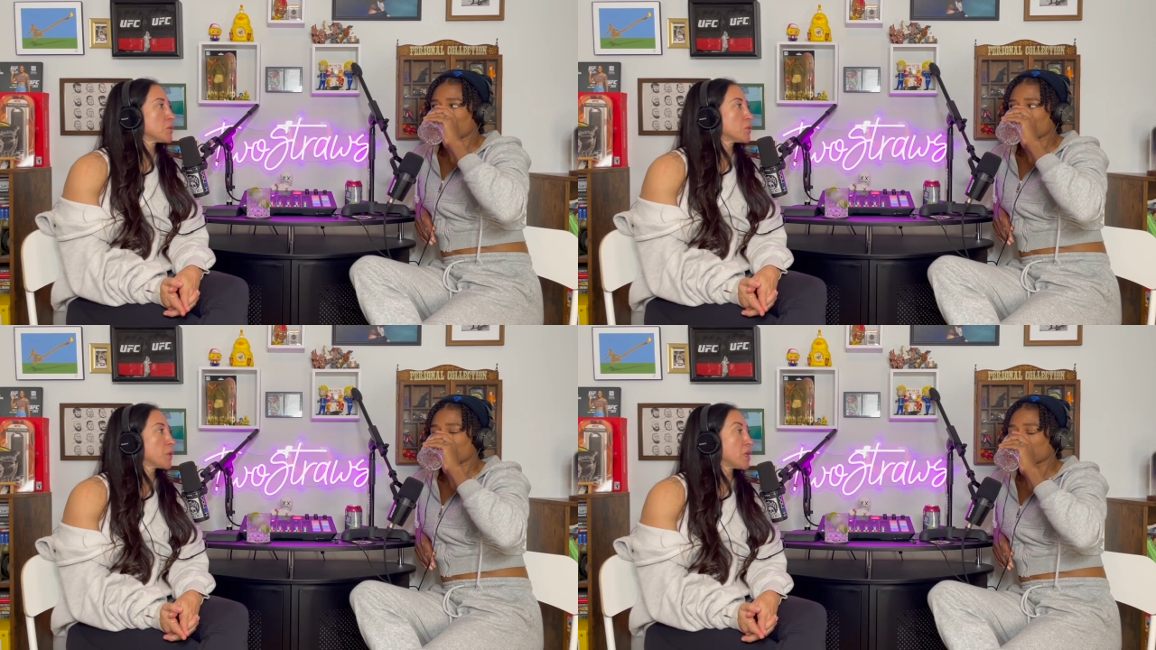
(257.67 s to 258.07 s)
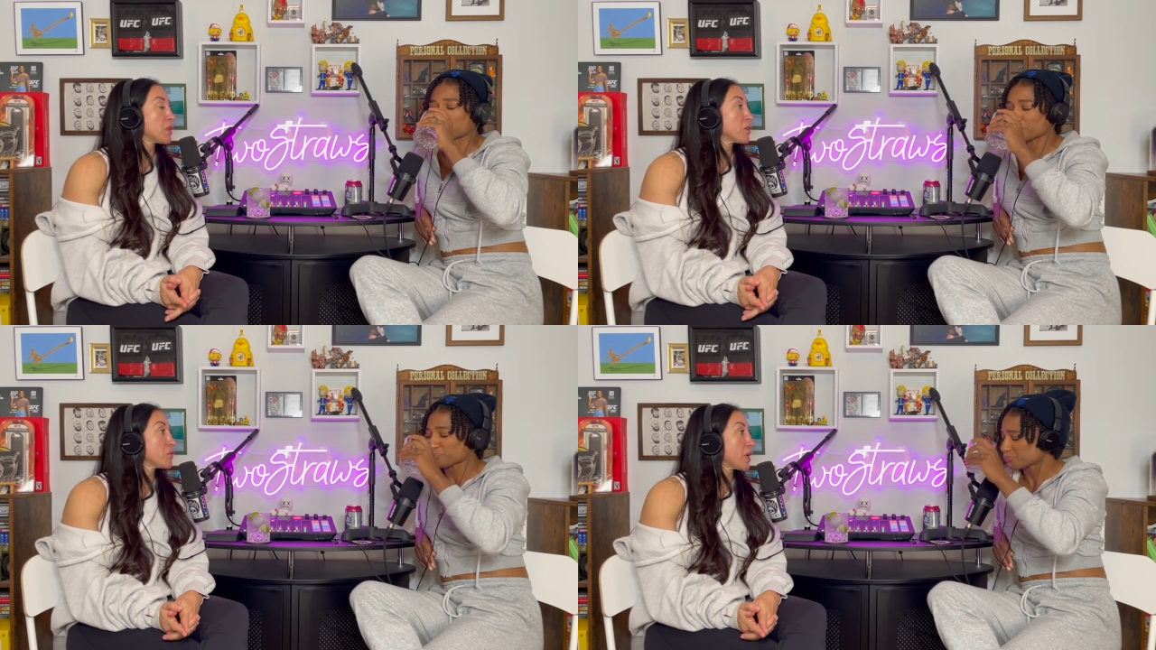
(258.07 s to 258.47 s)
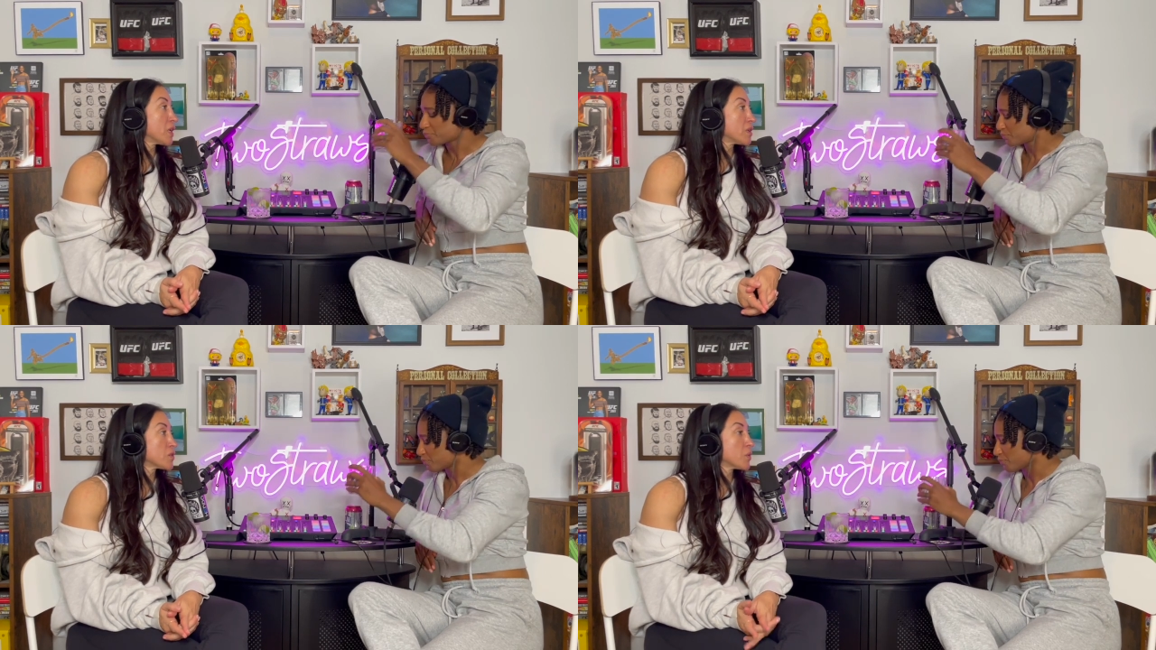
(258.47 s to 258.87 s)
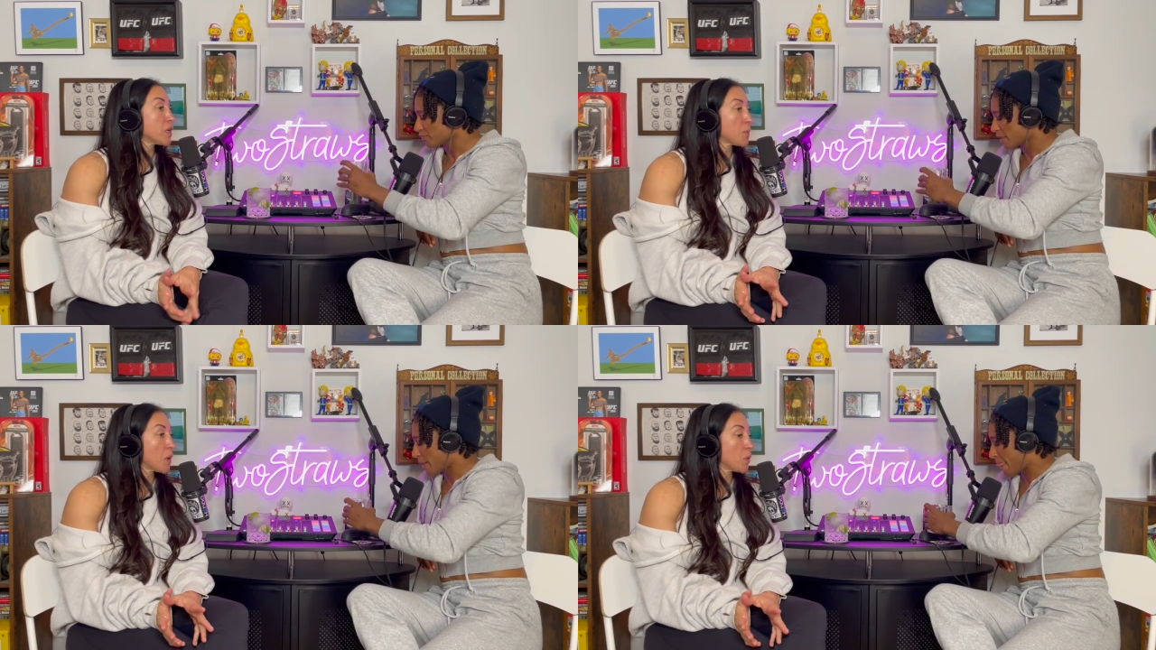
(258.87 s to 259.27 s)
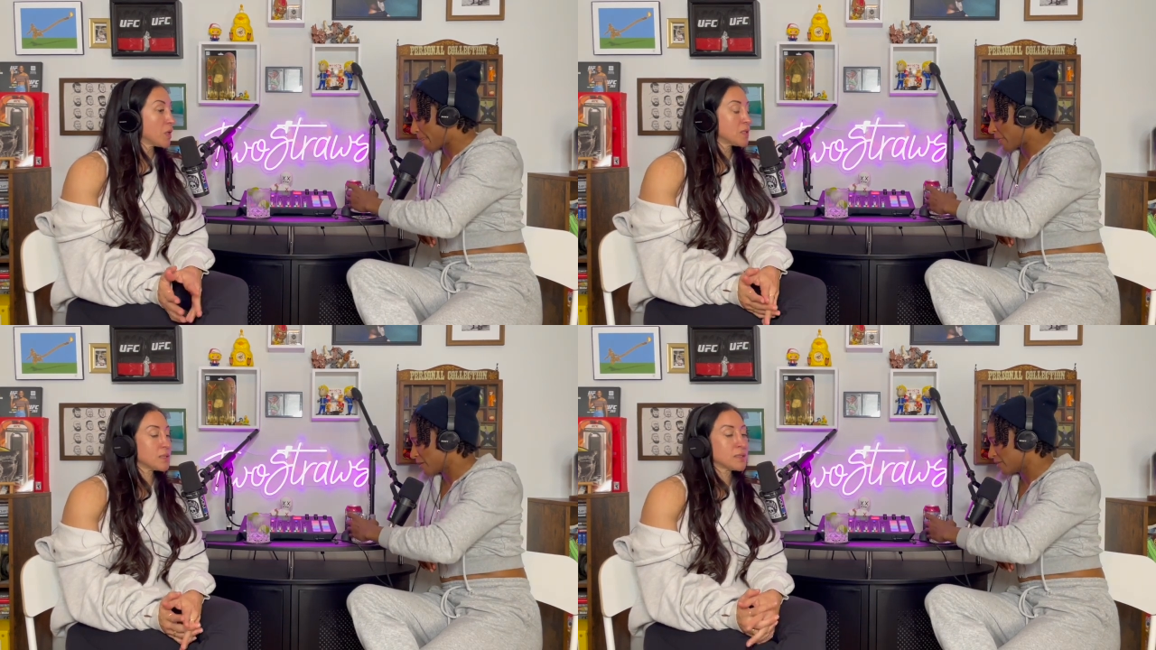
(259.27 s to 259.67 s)
Speaker 1: reading their fighters, reading
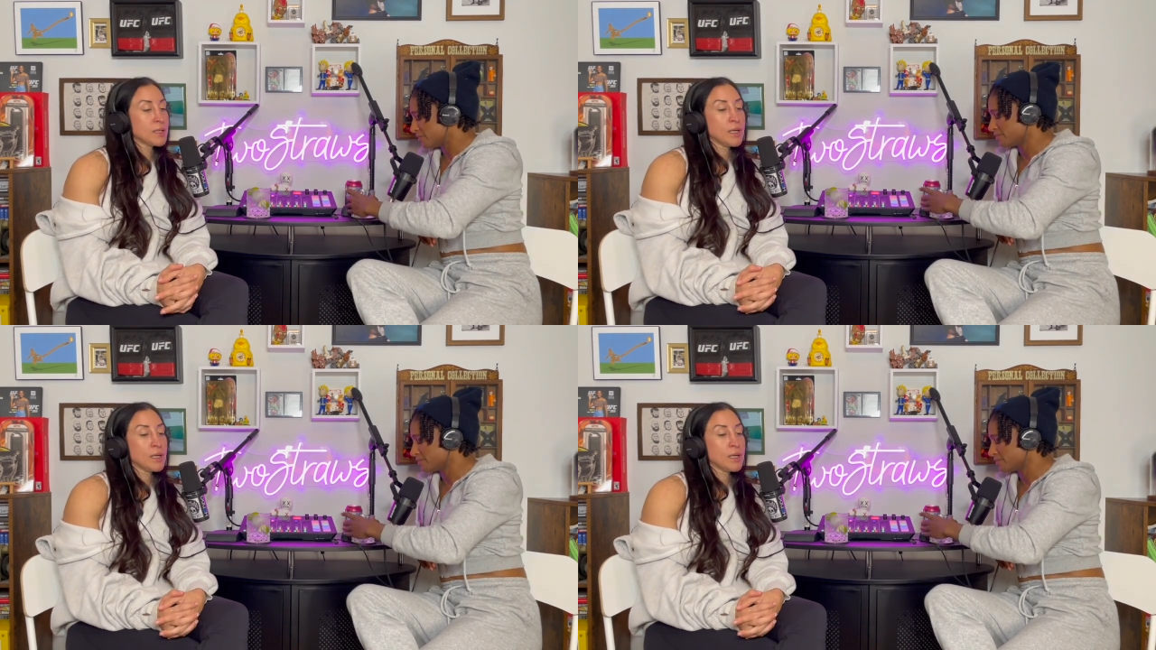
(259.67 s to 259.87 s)
opponents.